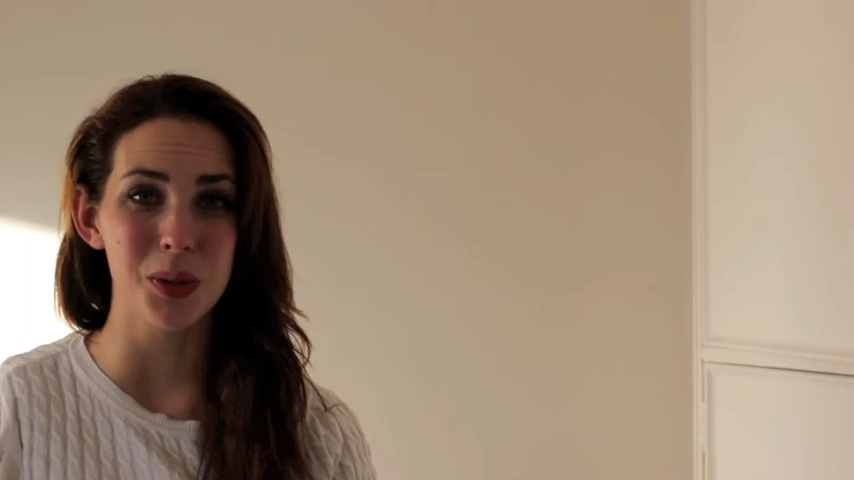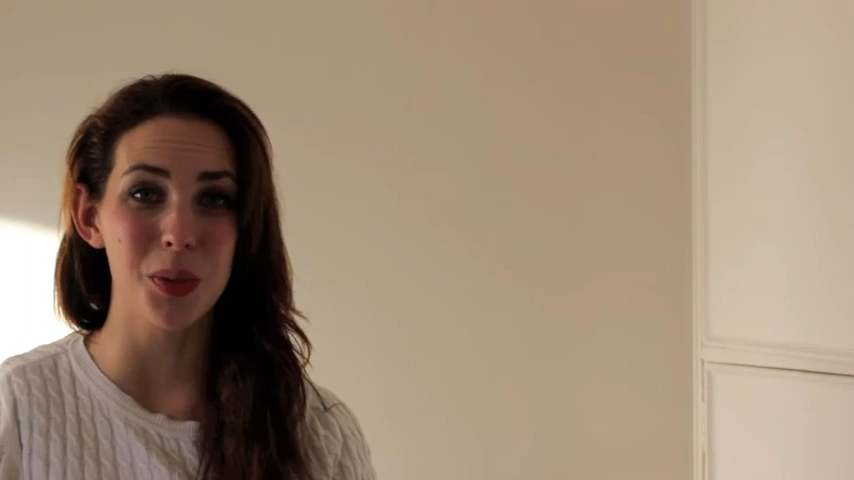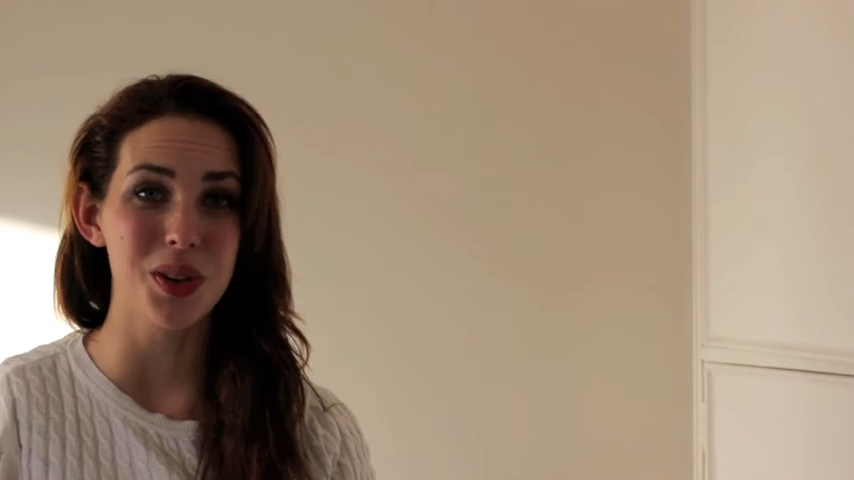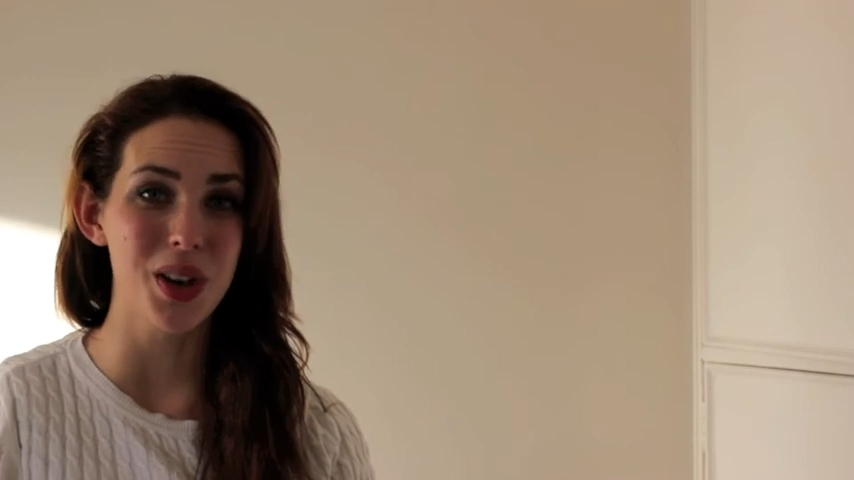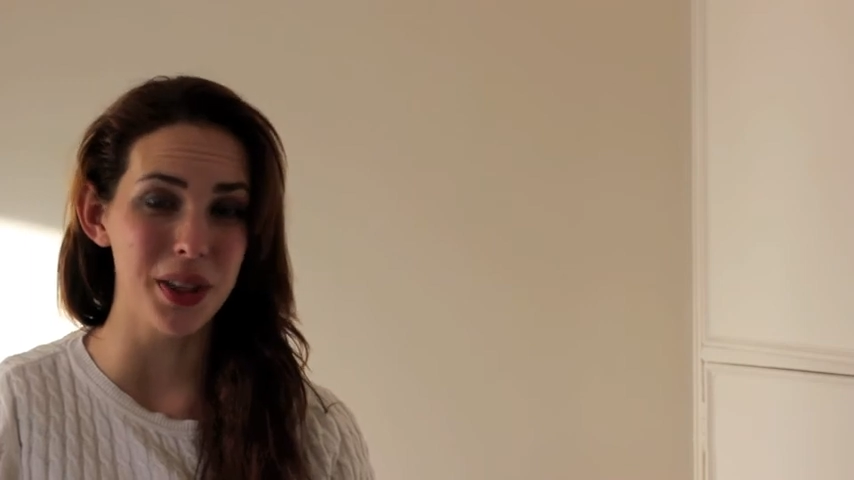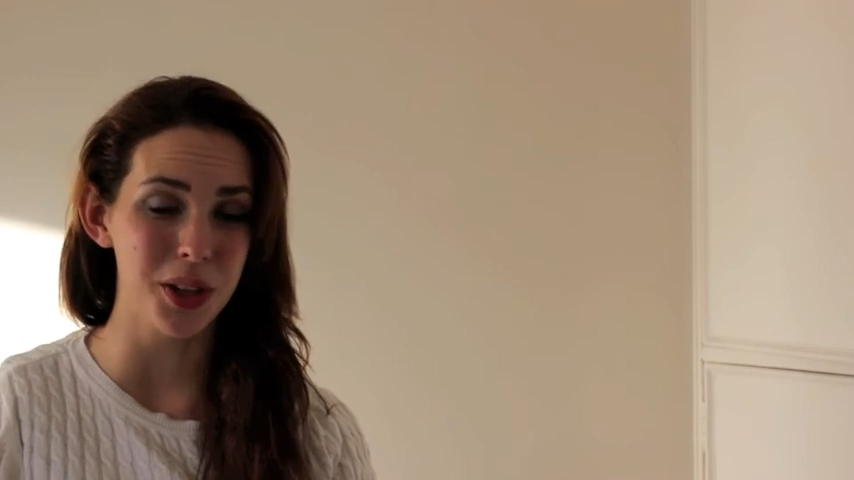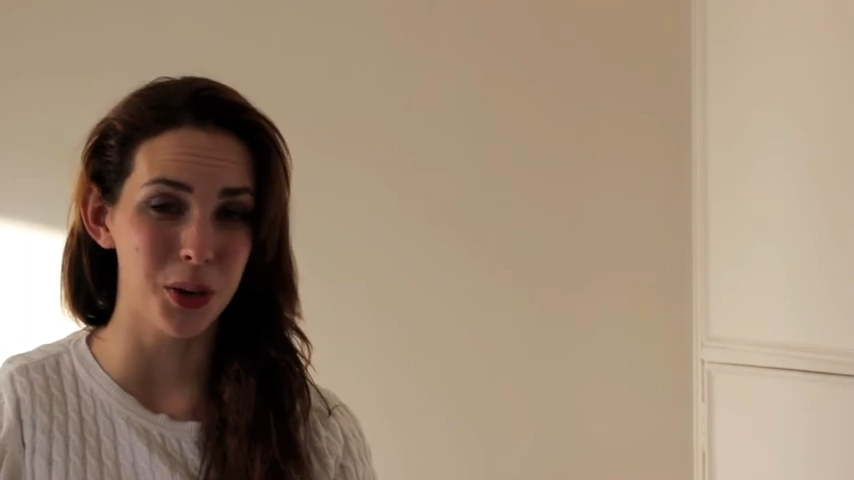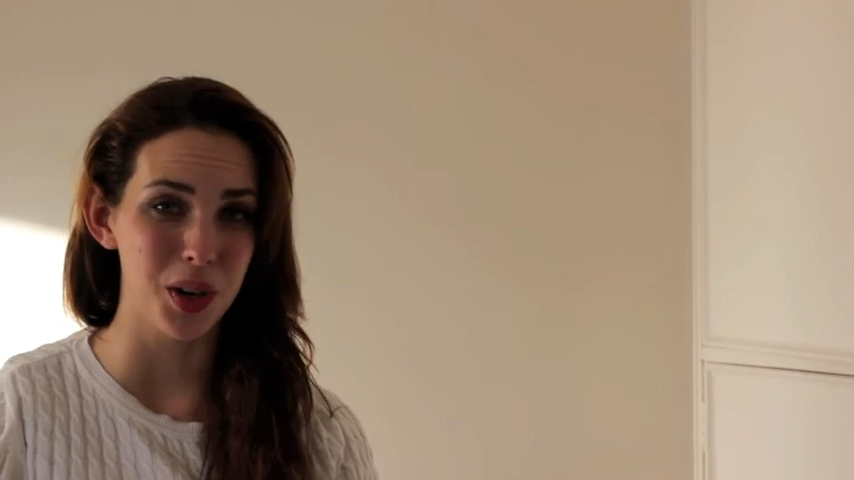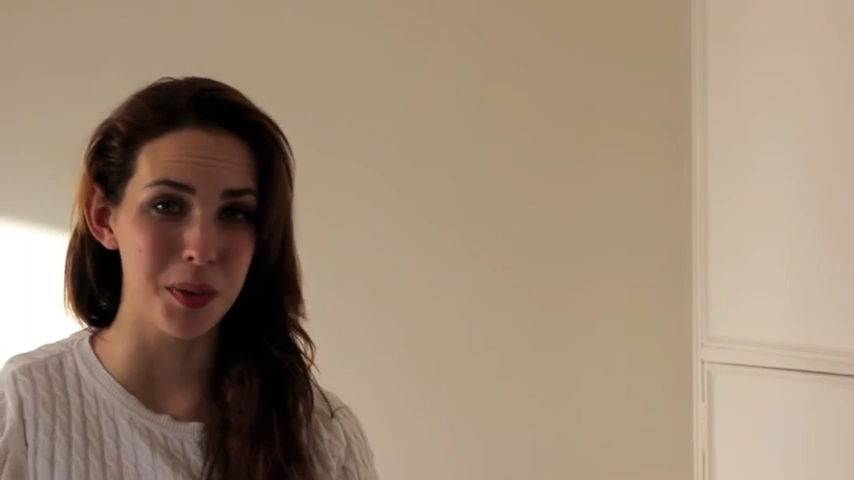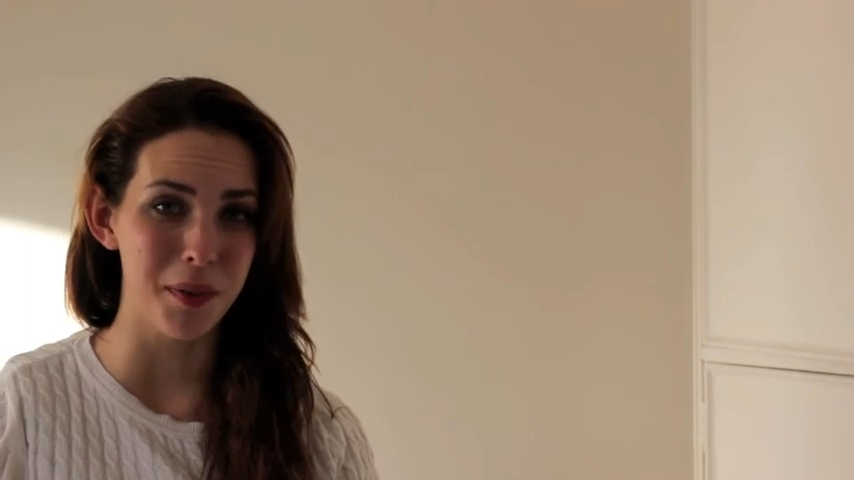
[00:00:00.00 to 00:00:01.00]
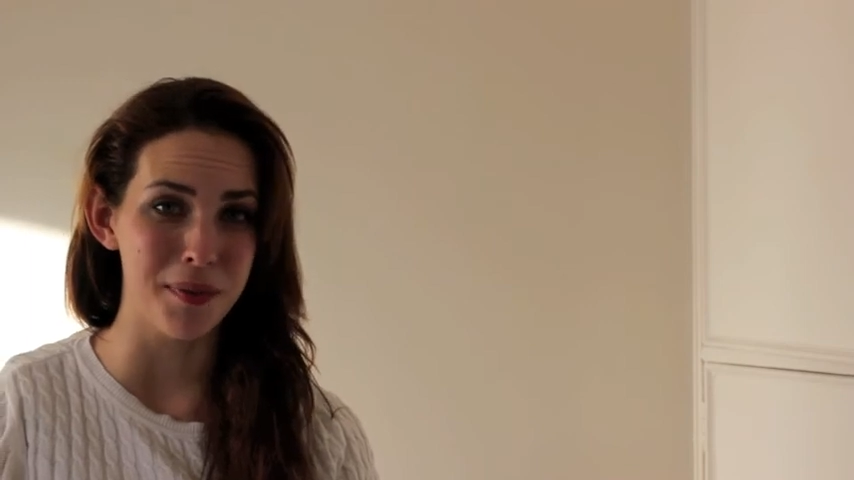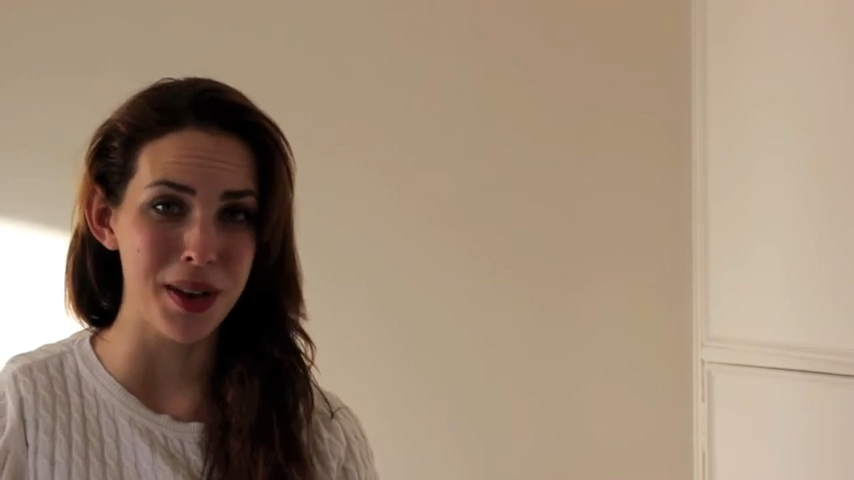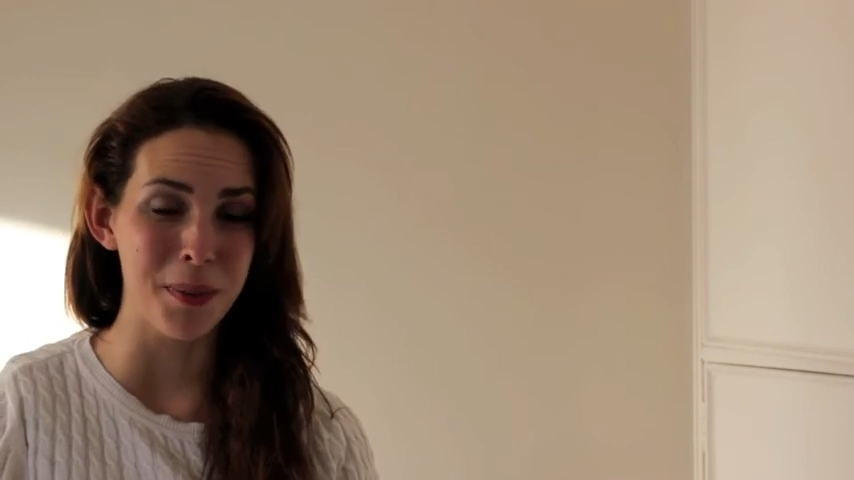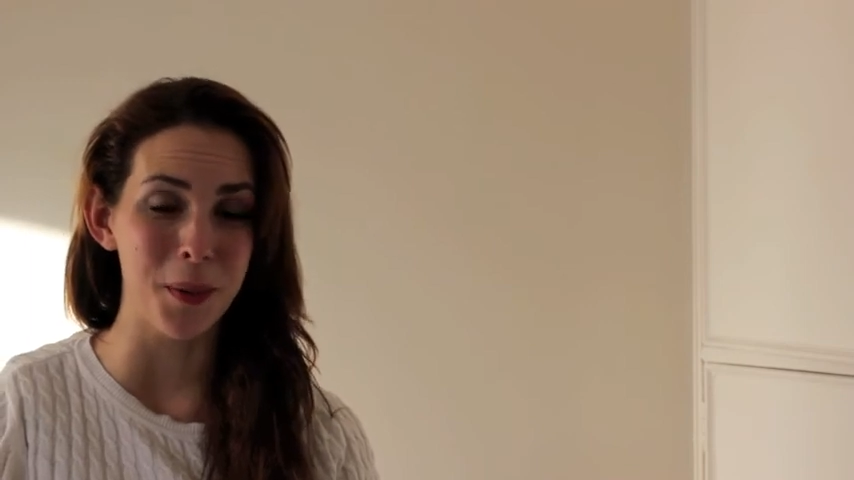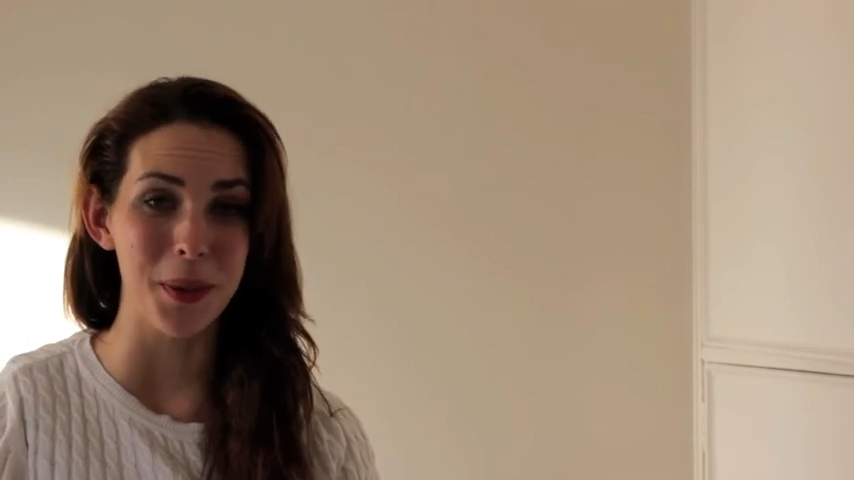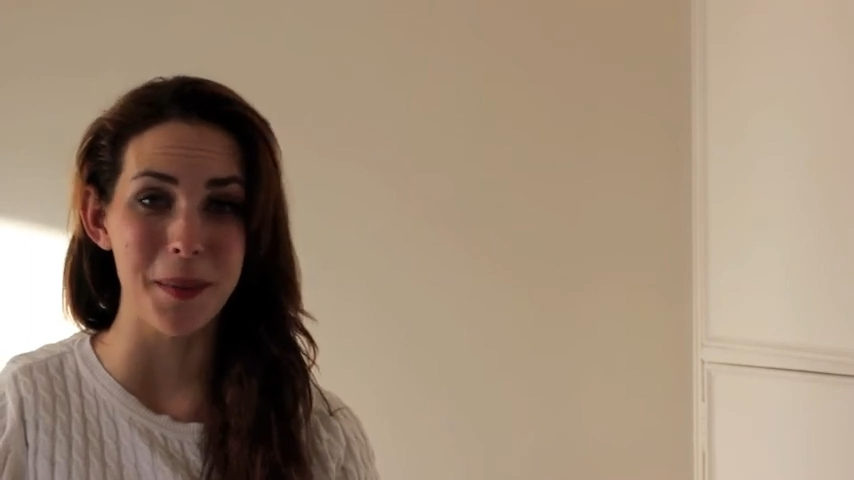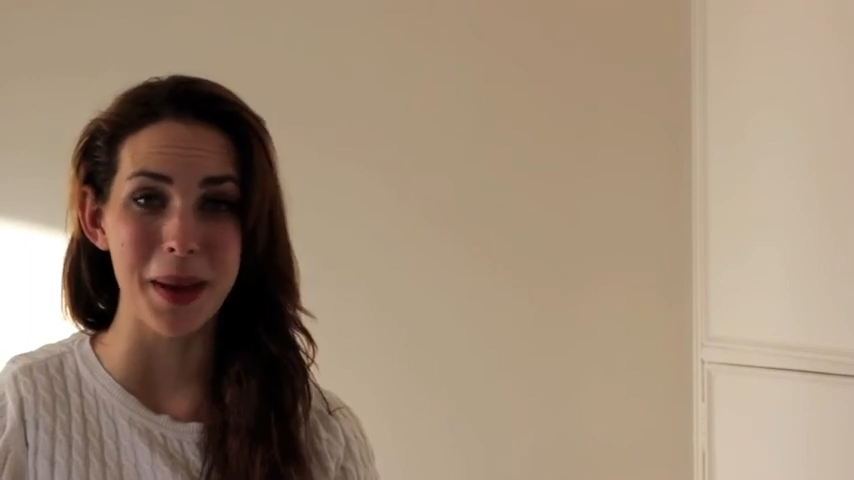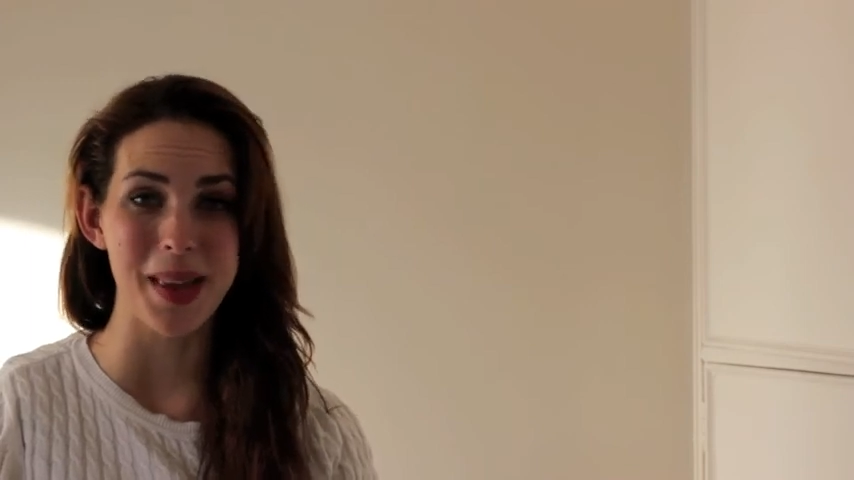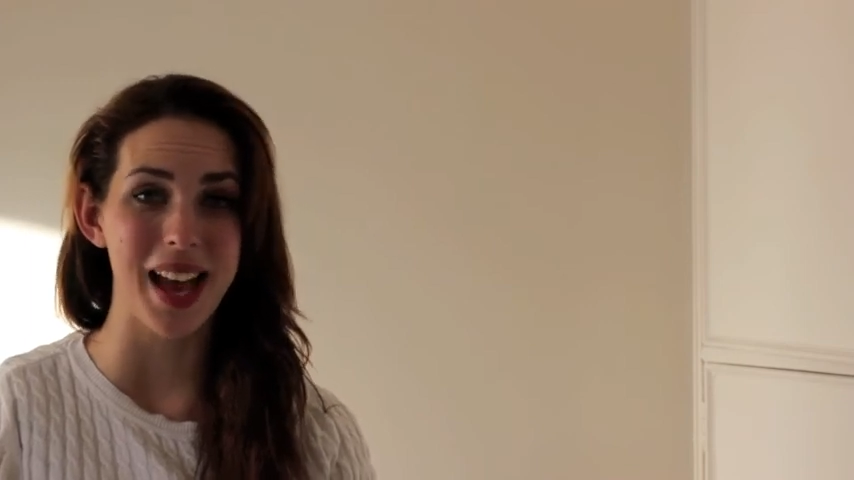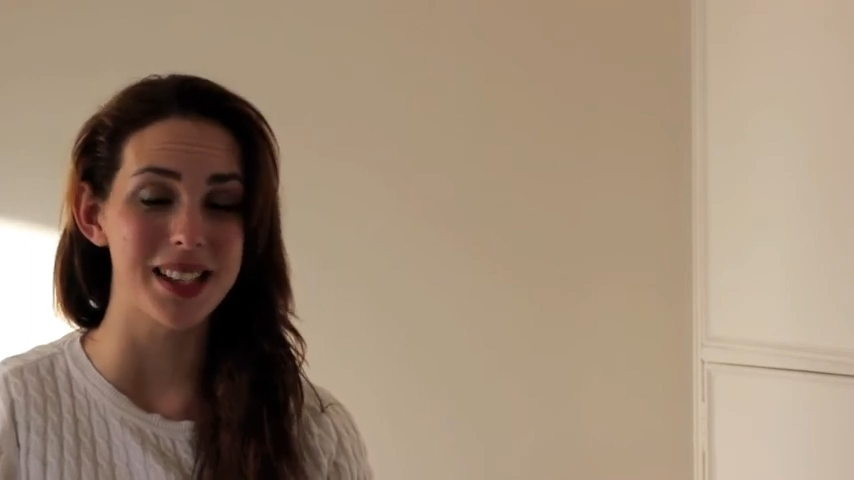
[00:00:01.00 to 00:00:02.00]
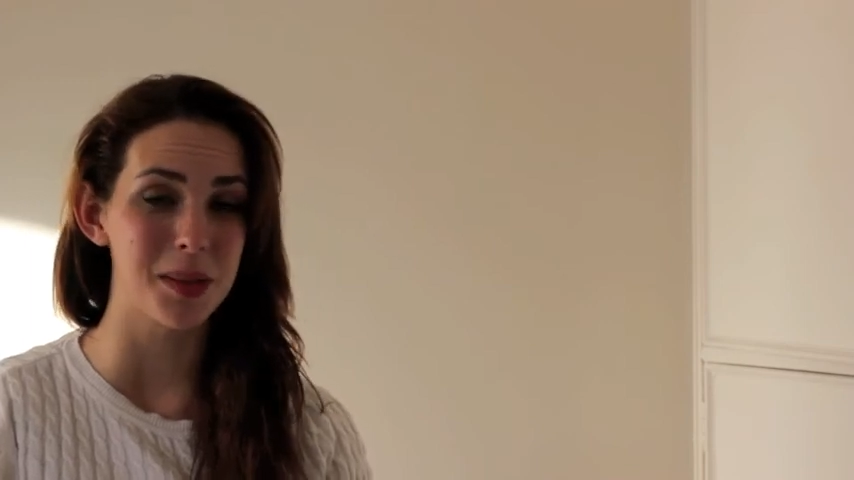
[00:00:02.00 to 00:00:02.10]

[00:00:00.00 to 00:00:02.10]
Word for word: to another group of people that maybe has